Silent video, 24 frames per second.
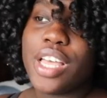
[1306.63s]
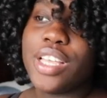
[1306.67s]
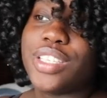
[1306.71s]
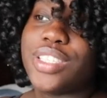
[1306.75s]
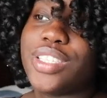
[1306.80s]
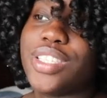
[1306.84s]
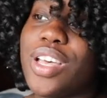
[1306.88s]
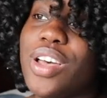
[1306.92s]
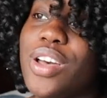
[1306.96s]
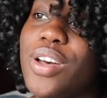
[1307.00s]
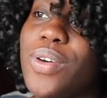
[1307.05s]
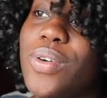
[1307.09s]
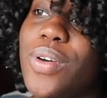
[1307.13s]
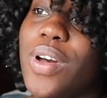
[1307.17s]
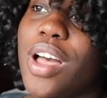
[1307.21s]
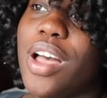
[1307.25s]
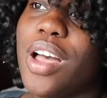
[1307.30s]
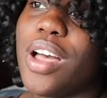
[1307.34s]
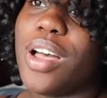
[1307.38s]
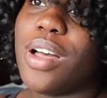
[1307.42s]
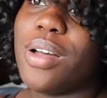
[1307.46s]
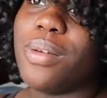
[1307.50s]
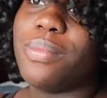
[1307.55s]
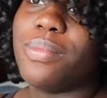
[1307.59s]
So,
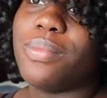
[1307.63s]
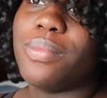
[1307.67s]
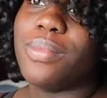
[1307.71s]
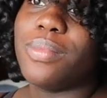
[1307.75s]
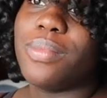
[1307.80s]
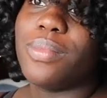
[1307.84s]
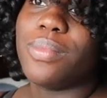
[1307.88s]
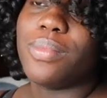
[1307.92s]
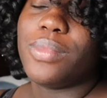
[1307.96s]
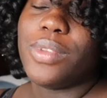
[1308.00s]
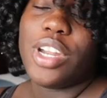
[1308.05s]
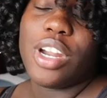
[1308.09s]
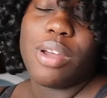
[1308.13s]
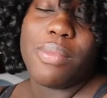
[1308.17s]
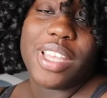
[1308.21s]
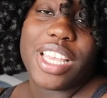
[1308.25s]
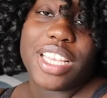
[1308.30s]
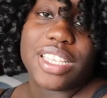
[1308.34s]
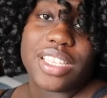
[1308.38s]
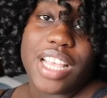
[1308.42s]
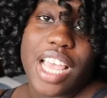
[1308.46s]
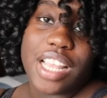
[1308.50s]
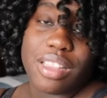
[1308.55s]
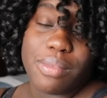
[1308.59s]
um, you know,
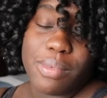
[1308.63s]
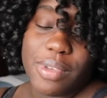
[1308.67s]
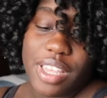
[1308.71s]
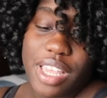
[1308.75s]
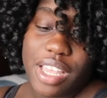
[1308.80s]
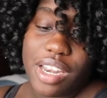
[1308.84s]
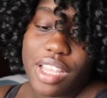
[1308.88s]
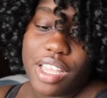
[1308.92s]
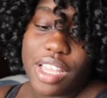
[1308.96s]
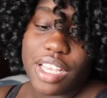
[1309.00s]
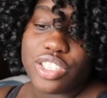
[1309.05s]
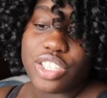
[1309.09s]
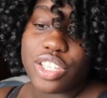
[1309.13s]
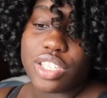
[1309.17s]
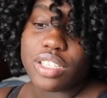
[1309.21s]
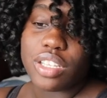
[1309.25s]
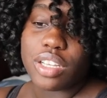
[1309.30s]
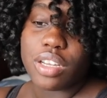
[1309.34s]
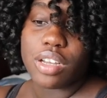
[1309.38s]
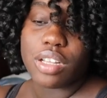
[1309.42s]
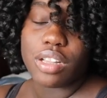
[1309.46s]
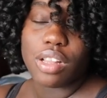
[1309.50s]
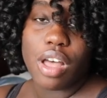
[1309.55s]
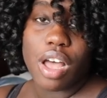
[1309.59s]
because at the beginning, it's just
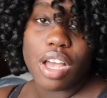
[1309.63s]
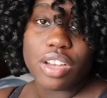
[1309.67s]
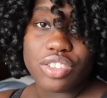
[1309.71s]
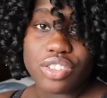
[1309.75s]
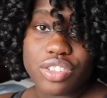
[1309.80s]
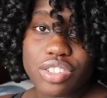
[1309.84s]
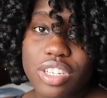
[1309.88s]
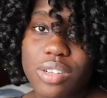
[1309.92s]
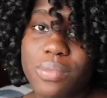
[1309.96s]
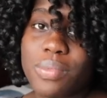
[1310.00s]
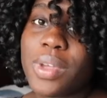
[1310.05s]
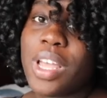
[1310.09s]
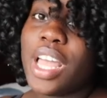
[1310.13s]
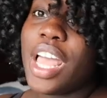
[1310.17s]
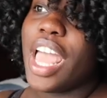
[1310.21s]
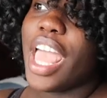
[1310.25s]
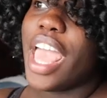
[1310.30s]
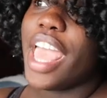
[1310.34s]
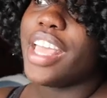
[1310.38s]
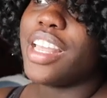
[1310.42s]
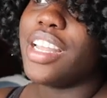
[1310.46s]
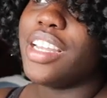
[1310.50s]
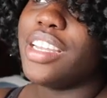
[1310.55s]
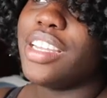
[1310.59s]
the colostrum.
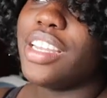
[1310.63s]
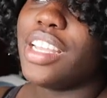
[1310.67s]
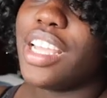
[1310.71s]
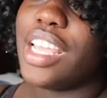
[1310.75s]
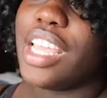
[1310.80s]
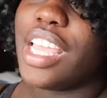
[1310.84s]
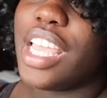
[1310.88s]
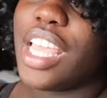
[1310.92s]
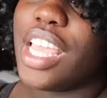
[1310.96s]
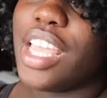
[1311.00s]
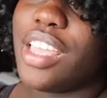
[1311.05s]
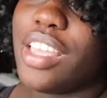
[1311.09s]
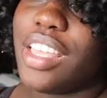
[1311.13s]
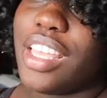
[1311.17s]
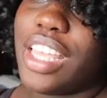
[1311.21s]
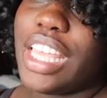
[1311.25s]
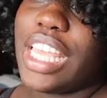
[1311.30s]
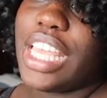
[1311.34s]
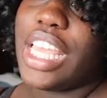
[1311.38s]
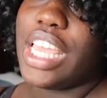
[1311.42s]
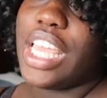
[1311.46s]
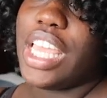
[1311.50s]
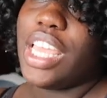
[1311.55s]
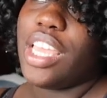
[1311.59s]
And it,
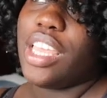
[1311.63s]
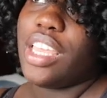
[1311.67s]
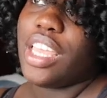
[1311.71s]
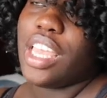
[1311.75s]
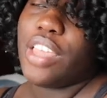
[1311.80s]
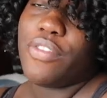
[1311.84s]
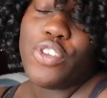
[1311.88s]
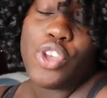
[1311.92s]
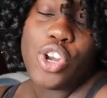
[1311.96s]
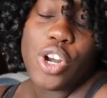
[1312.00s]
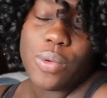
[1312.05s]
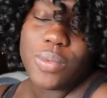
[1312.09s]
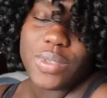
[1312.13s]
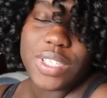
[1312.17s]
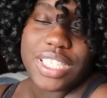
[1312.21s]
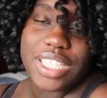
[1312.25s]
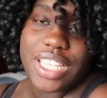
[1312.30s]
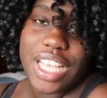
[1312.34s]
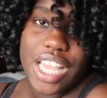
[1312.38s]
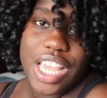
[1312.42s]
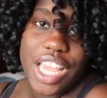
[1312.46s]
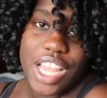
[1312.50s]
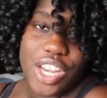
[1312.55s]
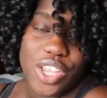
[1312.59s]
if you don't
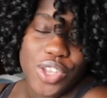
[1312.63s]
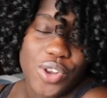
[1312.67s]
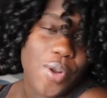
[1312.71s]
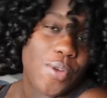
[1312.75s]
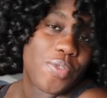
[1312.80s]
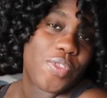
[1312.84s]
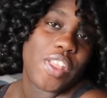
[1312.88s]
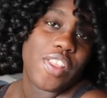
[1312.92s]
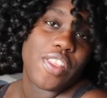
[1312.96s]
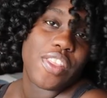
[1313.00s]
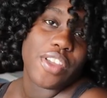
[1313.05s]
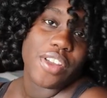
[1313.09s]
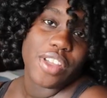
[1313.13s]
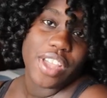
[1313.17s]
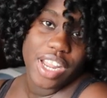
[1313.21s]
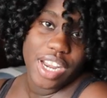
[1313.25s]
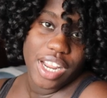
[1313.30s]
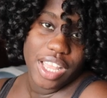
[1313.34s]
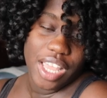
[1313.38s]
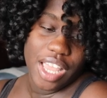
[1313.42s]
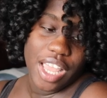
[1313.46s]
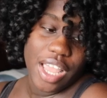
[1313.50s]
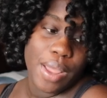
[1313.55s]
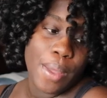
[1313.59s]
see it, you don't think they're
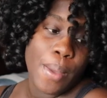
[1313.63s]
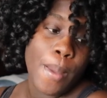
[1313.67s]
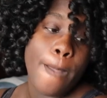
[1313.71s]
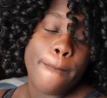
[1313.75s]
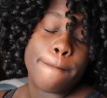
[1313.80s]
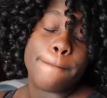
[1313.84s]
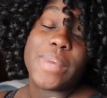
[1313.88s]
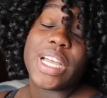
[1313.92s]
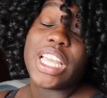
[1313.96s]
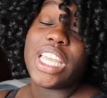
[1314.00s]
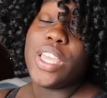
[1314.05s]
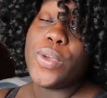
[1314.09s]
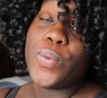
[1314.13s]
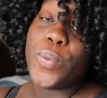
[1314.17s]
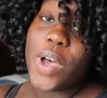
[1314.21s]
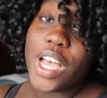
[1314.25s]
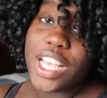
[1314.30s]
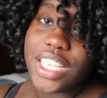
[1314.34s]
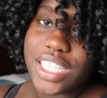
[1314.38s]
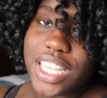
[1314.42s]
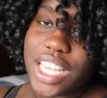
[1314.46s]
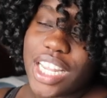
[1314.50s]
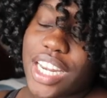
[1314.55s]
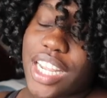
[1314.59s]
getting it, but he
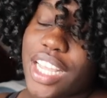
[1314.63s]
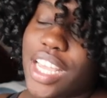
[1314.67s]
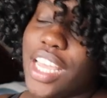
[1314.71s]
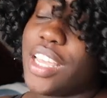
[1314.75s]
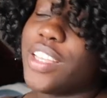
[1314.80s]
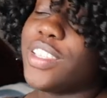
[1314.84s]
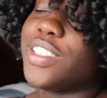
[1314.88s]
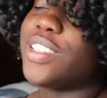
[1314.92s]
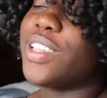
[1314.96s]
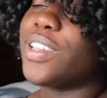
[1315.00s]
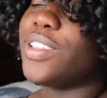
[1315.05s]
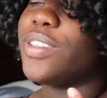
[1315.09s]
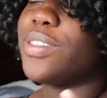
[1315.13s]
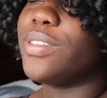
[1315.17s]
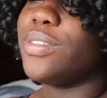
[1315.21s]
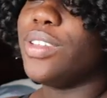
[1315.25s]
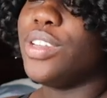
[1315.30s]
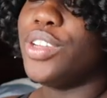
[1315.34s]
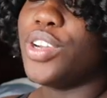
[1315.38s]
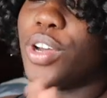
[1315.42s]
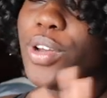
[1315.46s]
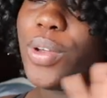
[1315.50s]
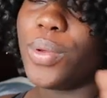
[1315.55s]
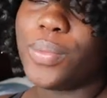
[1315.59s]
was getting it. So,
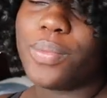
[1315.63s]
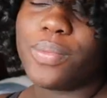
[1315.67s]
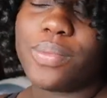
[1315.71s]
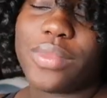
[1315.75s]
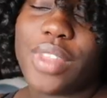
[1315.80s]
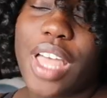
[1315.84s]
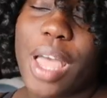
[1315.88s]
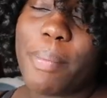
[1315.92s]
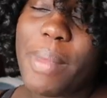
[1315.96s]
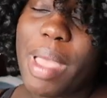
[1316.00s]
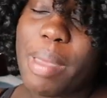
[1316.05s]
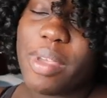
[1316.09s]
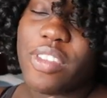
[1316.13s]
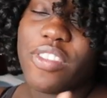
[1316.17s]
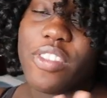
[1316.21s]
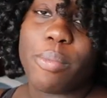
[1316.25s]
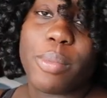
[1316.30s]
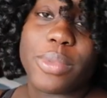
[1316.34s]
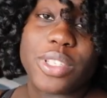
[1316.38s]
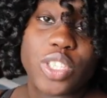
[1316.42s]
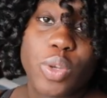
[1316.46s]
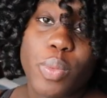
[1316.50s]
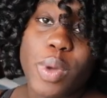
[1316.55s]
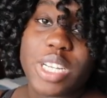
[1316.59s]
you know, that made me
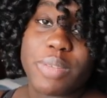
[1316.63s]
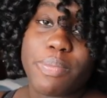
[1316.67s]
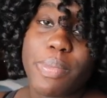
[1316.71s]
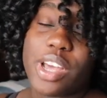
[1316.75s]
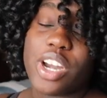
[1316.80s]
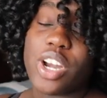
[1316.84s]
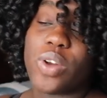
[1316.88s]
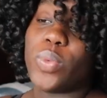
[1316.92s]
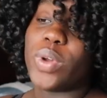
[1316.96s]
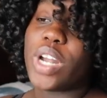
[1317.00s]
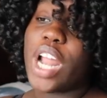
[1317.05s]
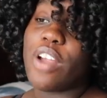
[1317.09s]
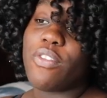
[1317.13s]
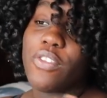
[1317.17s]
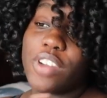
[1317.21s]
feel so much better when I